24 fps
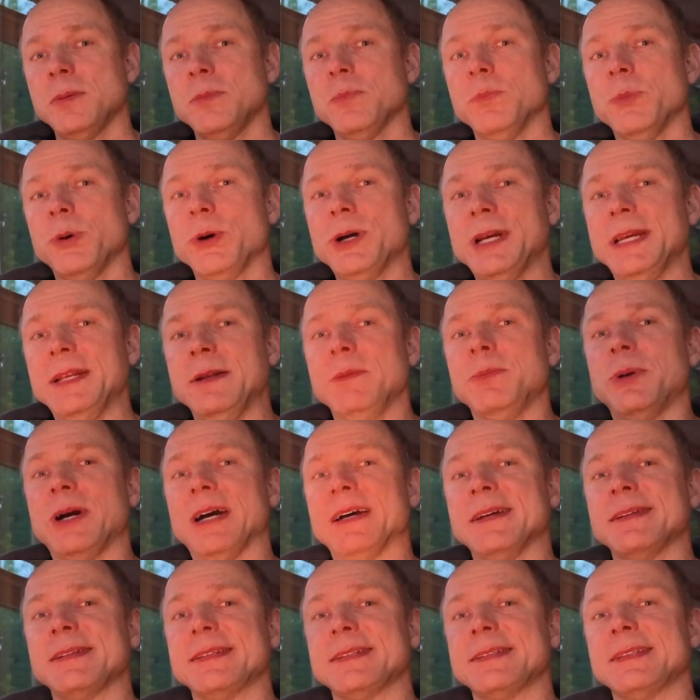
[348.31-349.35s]
more in
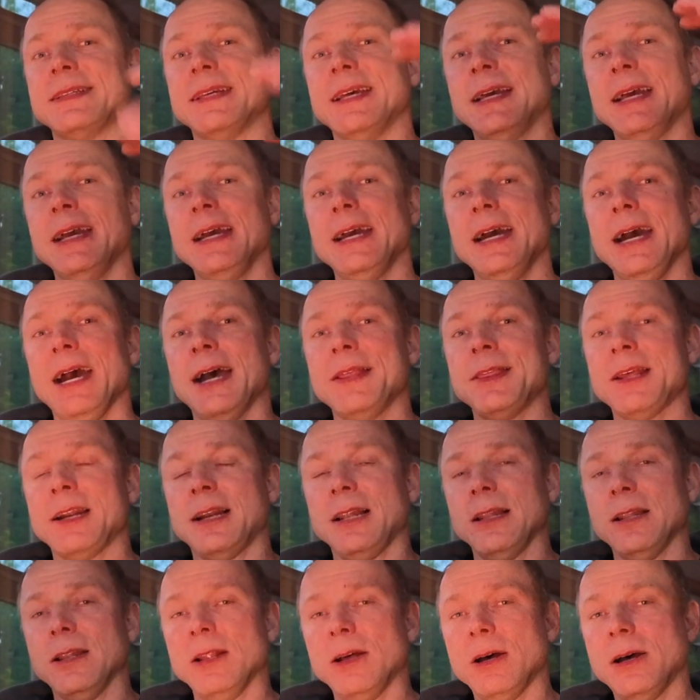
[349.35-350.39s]
breaths, and then
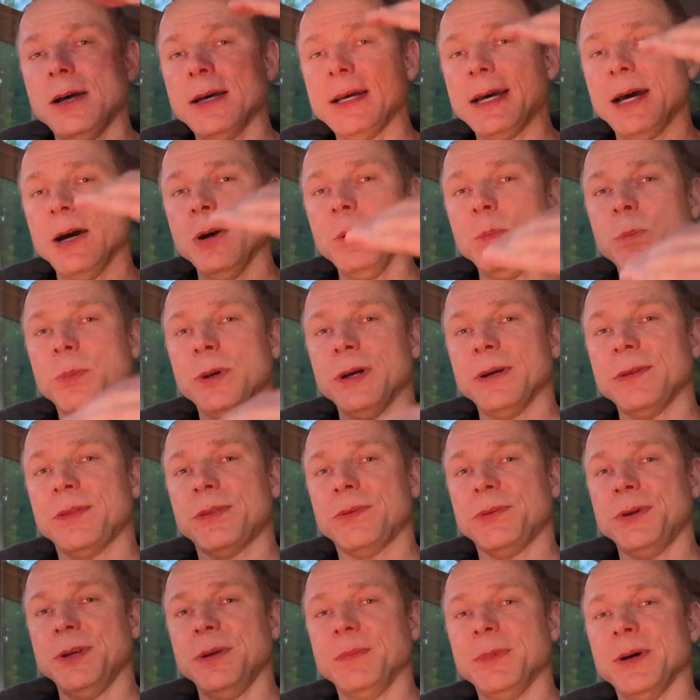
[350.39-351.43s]
a long out breath
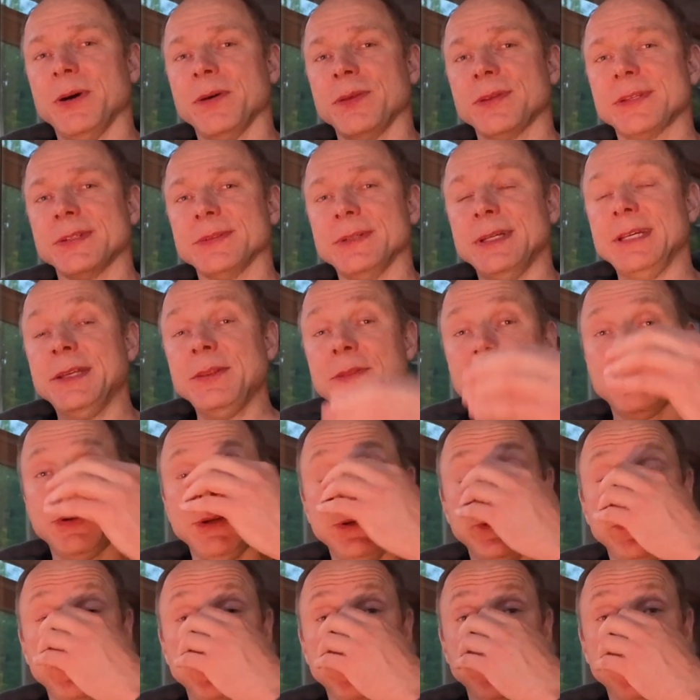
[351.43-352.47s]
through your mouth. So in
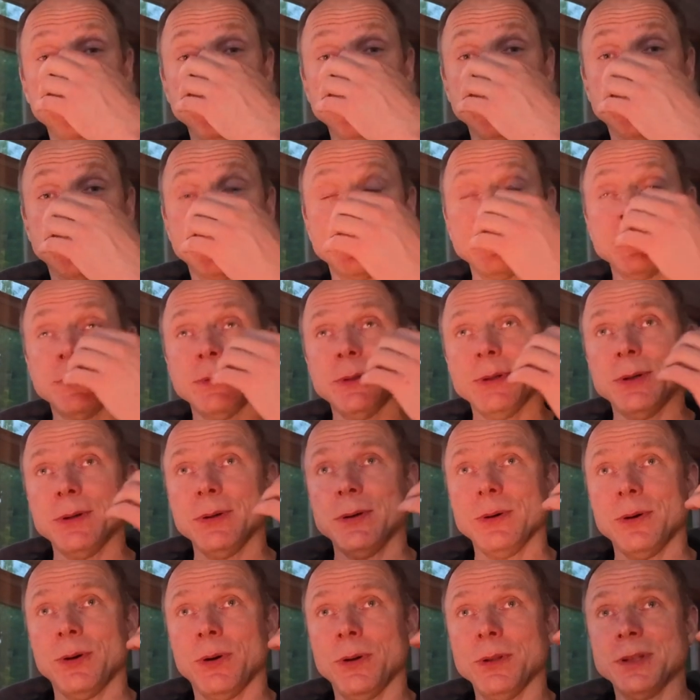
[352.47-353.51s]
through your nose,
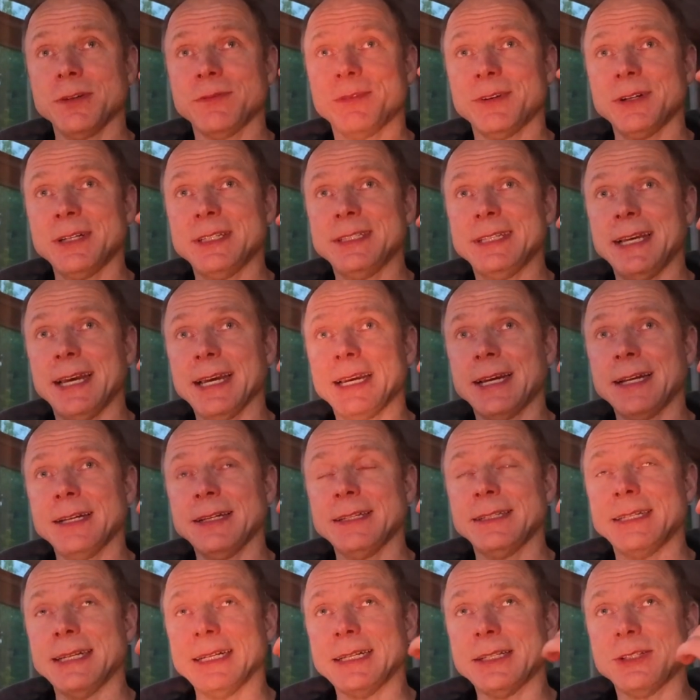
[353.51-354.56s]
hold it for a
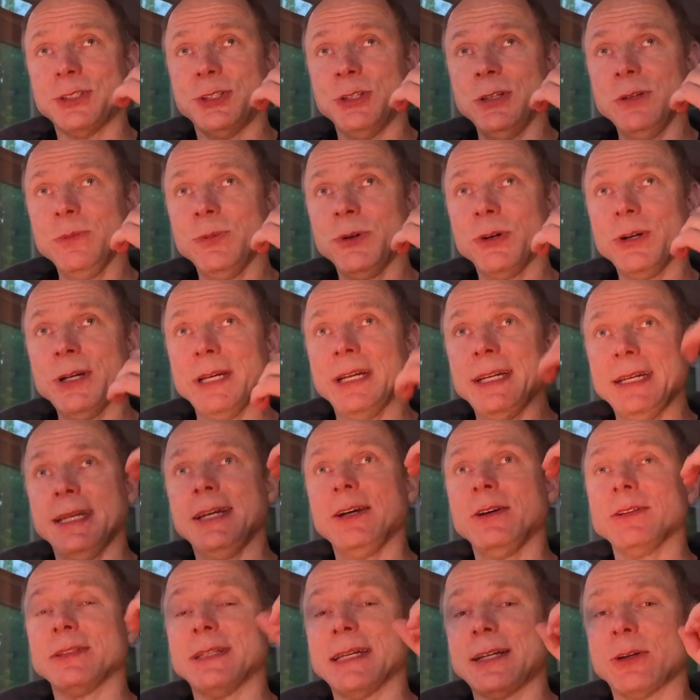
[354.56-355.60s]
second, take 2 more
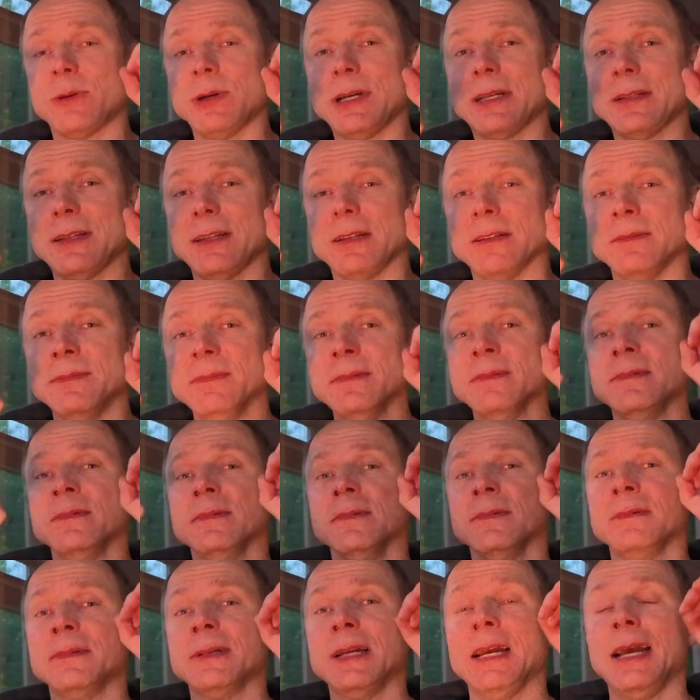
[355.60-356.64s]
inhales, like quick little,
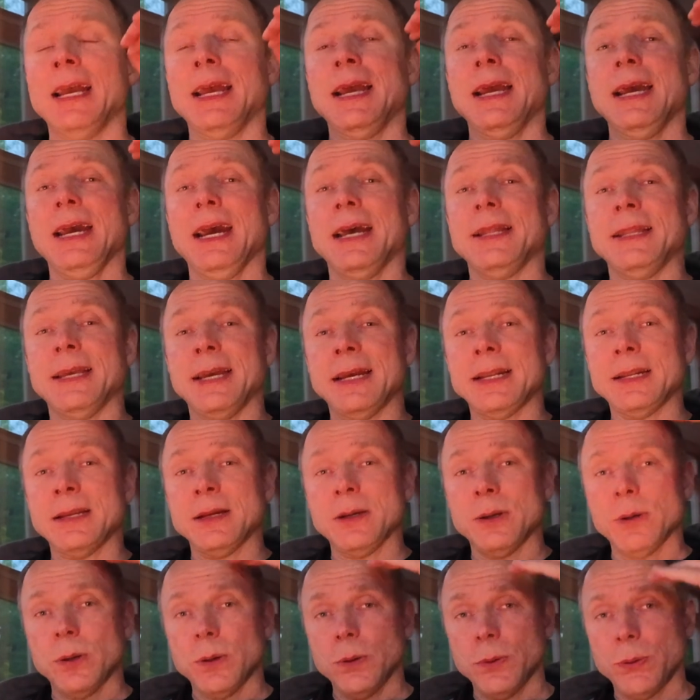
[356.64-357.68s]
and then
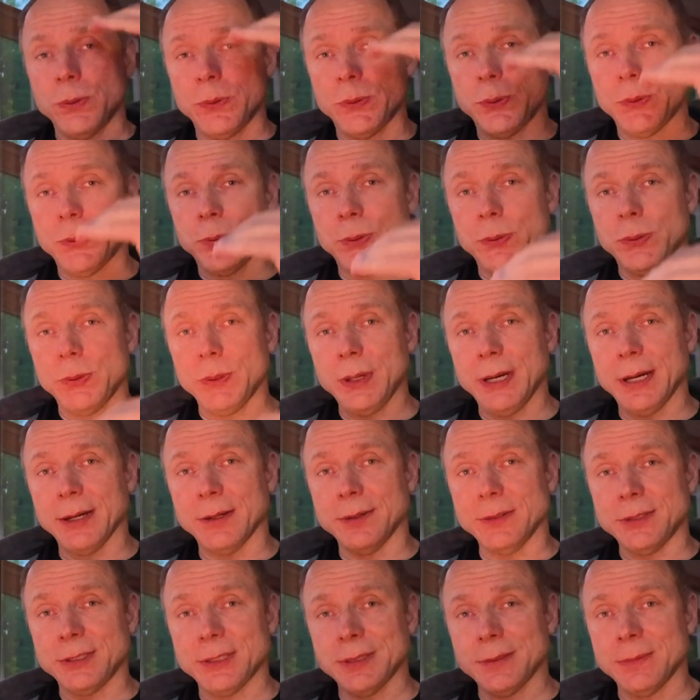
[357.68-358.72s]

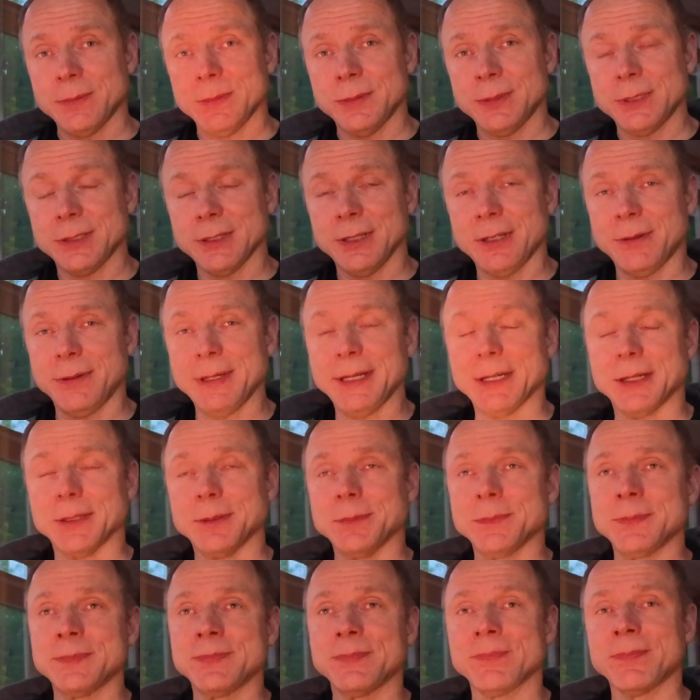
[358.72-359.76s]
out. So here we go.
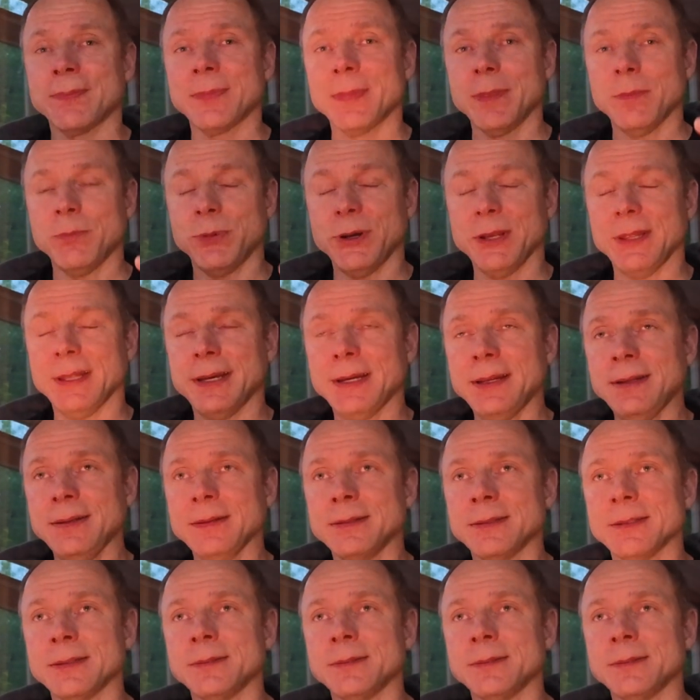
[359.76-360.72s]
Breathe in.